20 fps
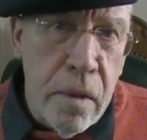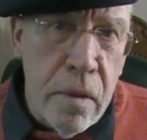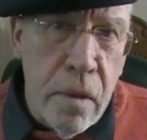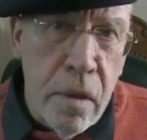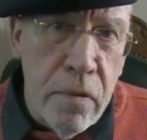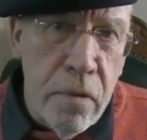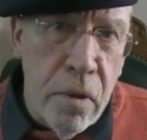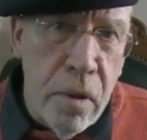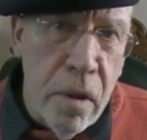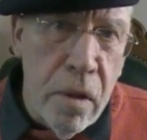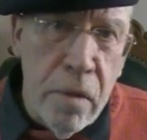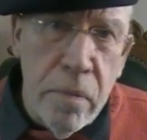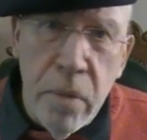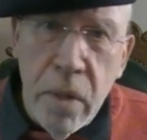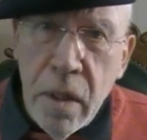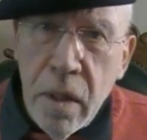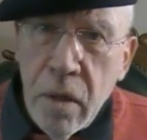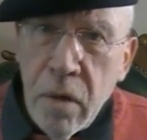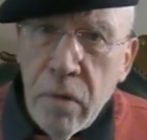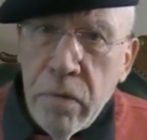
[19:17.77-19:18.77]
So I've got out of
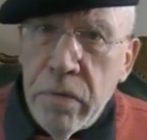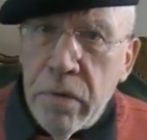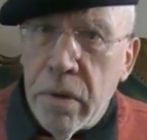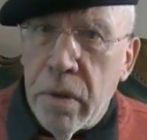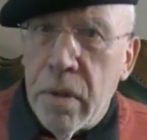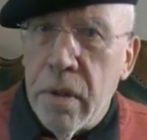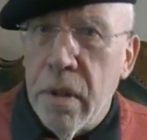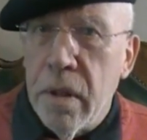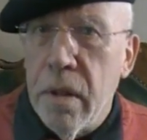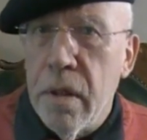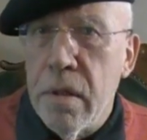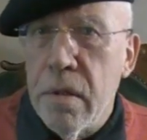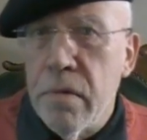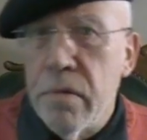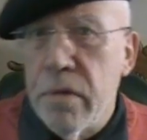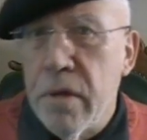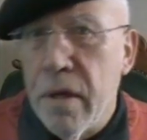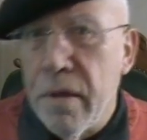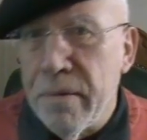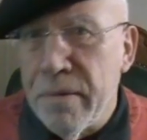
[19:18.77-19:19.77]
my coffin at the age
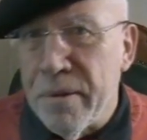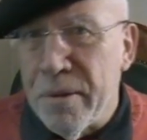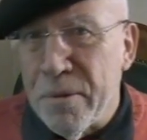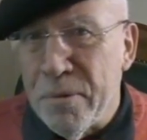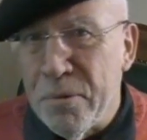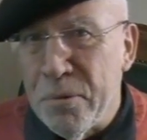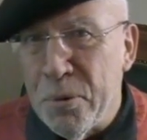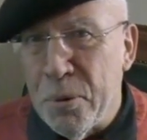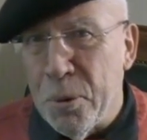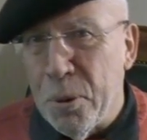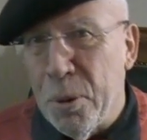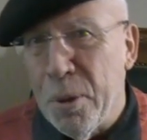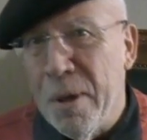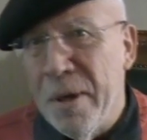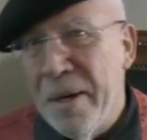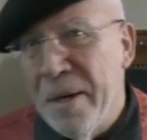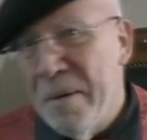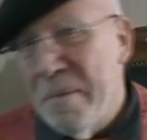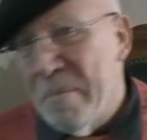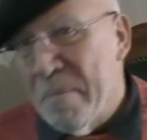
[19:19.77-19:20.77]
of 74.
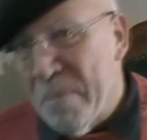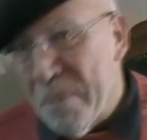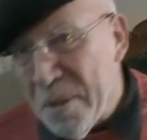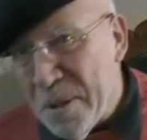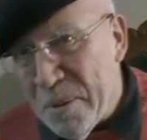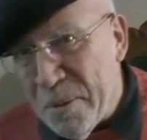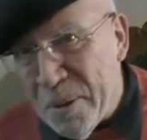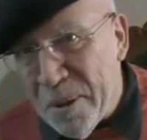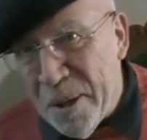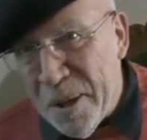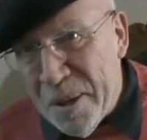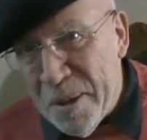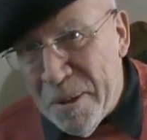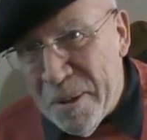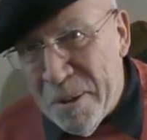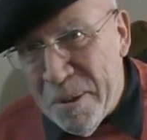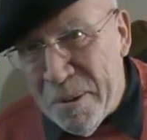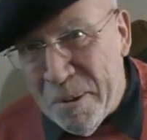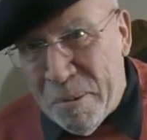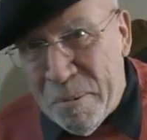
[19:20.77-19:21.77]
See what I
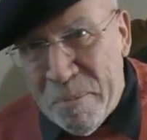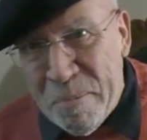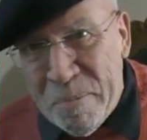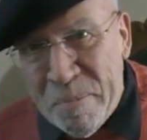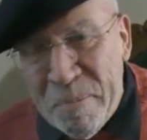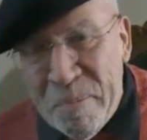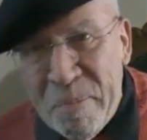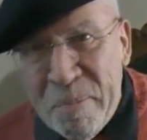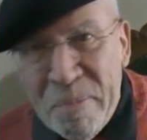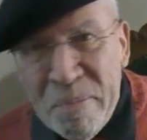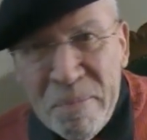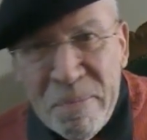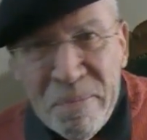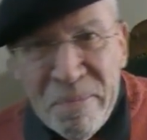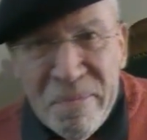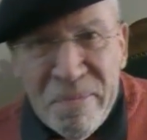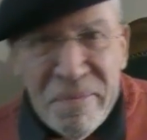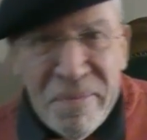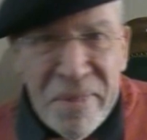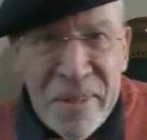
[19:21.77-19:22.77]
can do.
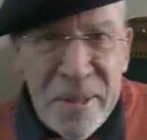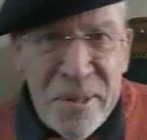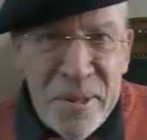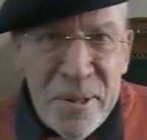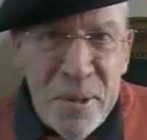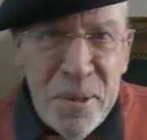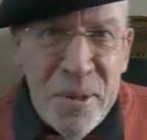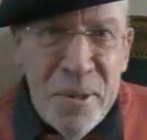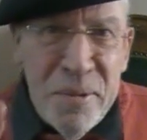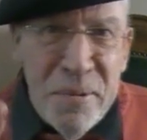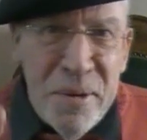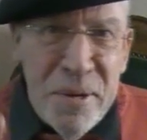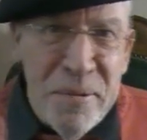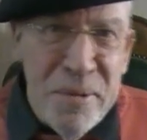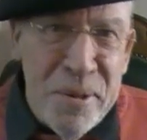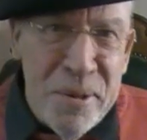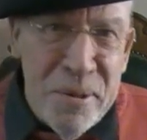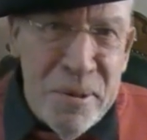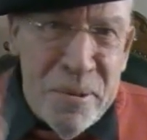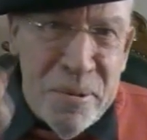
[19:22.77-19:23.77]
Join the
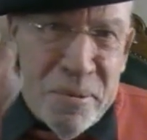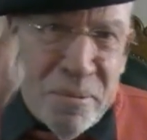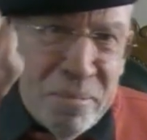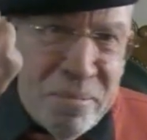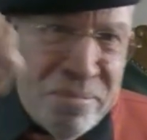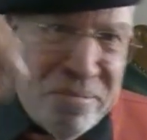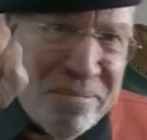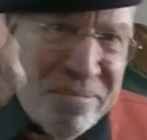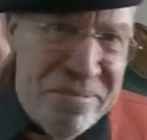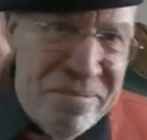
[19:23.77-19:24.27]
revolution.